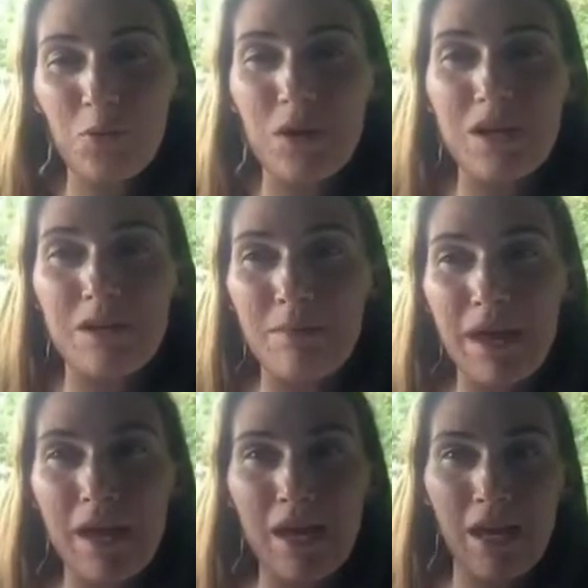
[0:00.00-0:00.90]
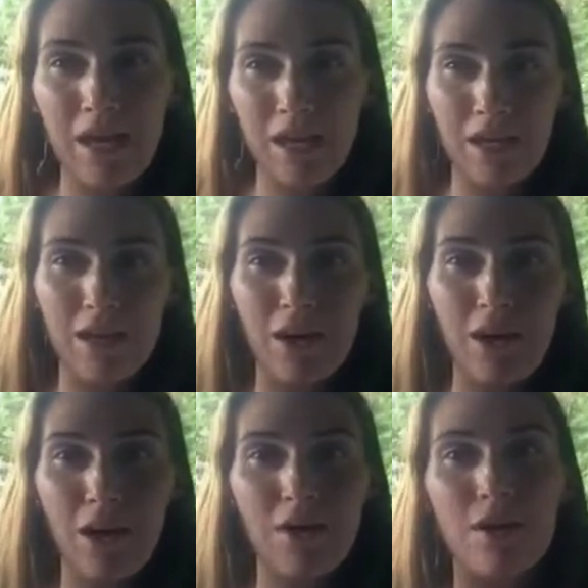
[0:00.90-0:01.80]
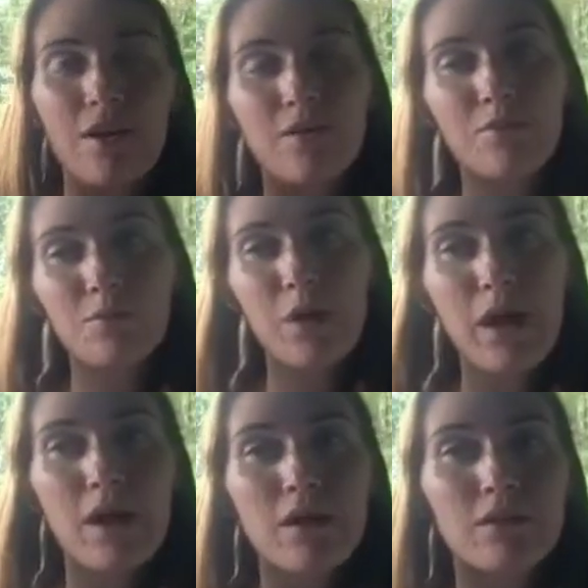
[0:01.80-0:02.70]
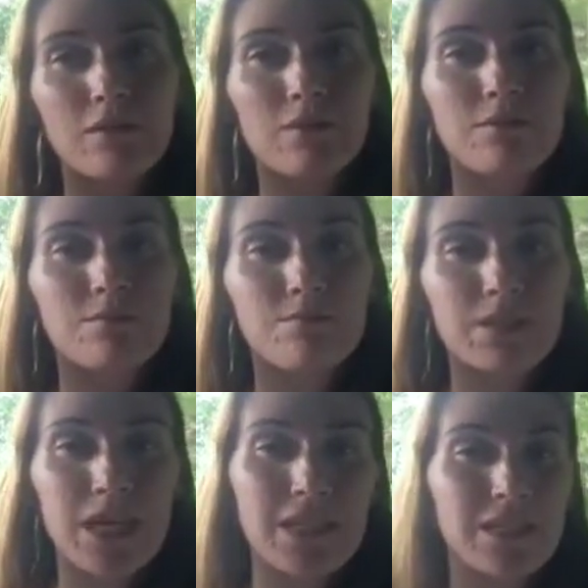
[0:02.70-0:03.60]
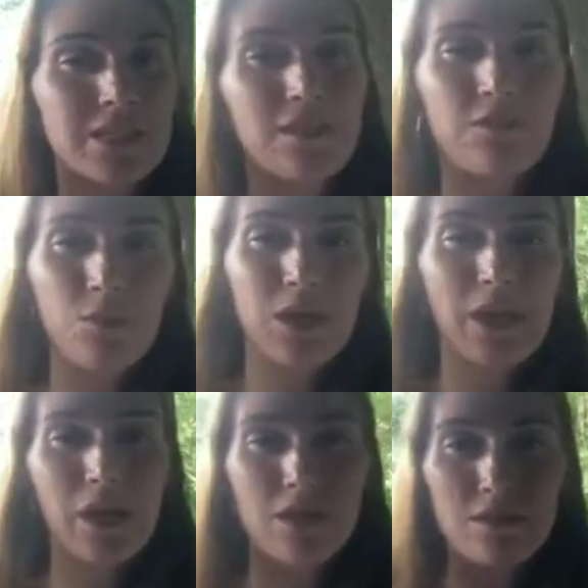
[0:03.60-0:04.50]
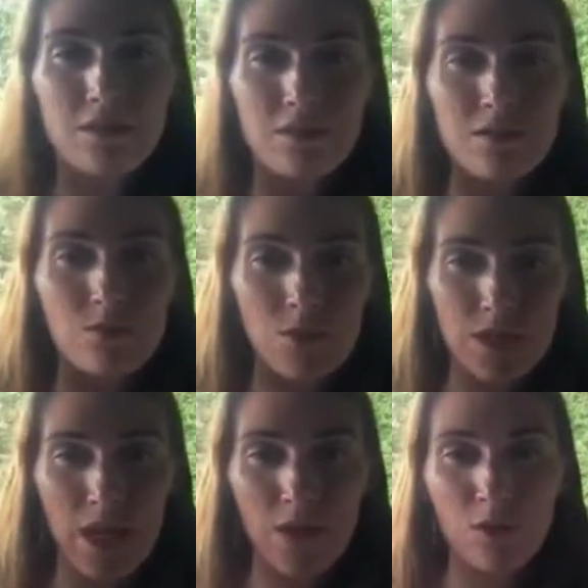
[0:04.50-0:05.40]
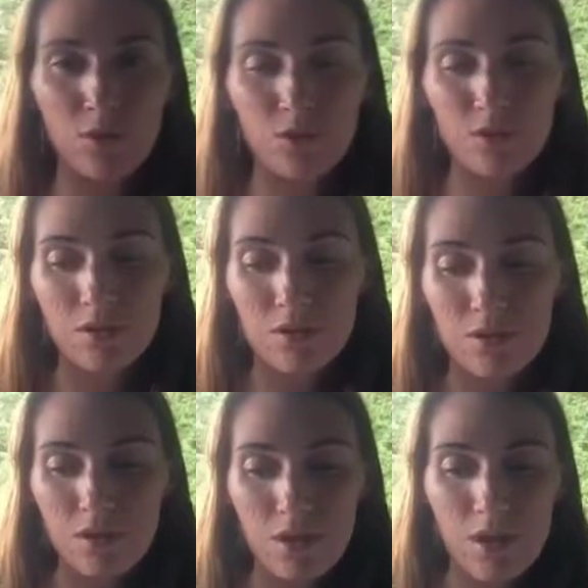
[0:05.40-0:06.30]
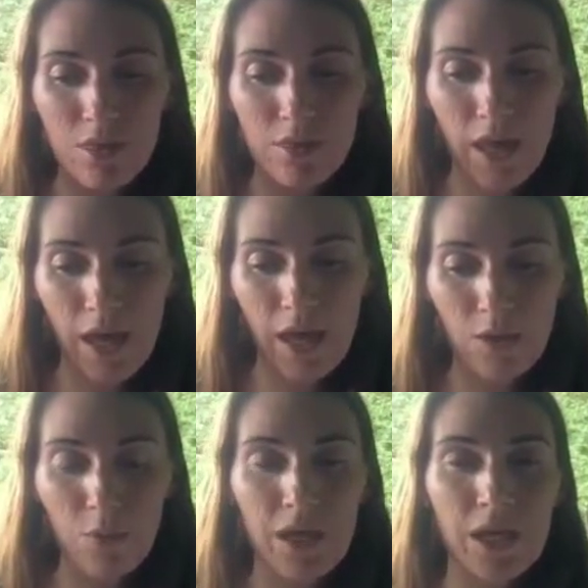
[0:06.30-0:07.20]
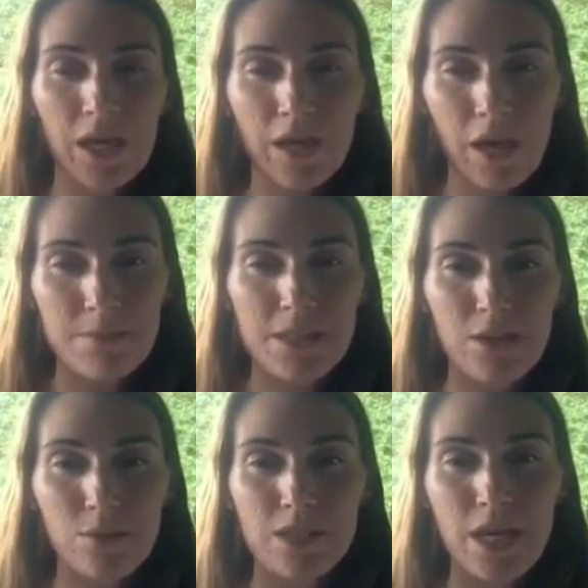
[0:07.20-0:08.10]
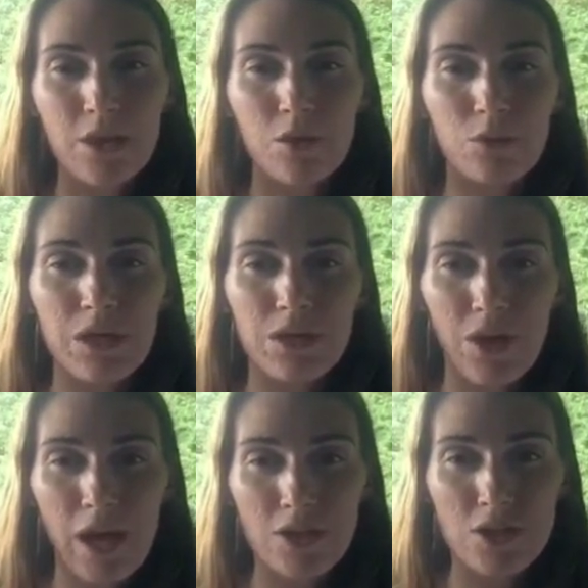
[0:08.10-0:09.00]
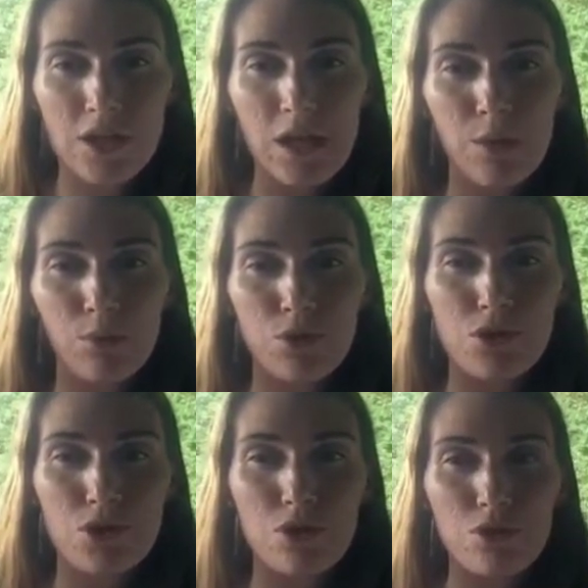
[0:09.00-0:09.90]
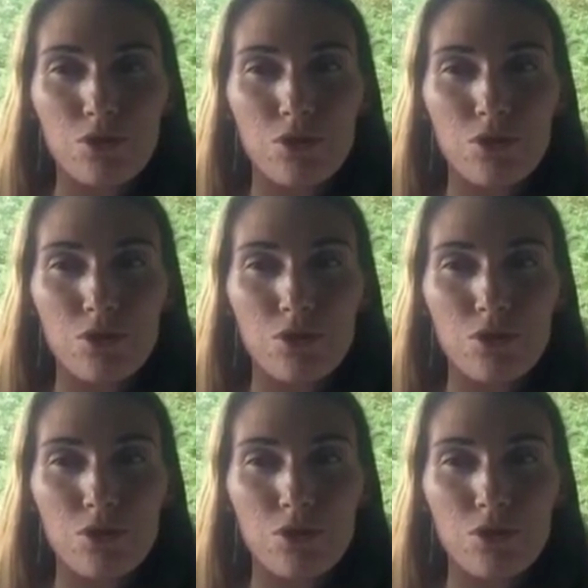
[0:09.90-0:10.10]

We make, well, besides the stuff that we get recycled, like we can get cups that are recycled, we either etch them, we'll do